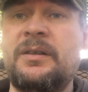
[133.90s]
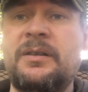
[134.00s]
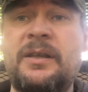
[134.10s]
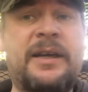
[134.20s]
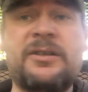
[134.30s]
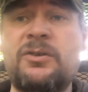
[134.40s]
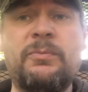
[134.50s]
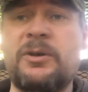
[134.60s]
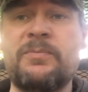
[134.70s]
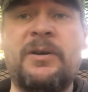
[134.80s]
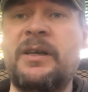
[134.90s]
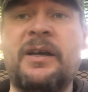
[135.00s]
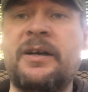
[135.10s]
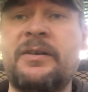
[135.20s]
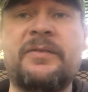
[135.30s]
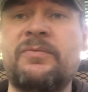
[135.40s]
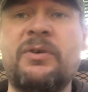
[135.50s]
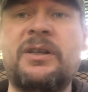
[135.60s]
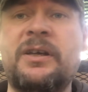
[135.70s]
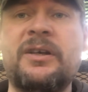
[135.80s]
That's too much money. It
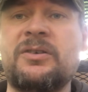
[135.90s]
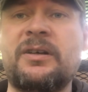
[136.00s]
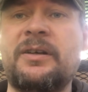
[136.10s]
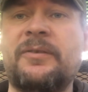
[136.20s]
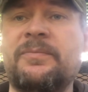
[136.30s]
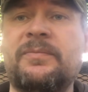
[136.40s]
really is. Well,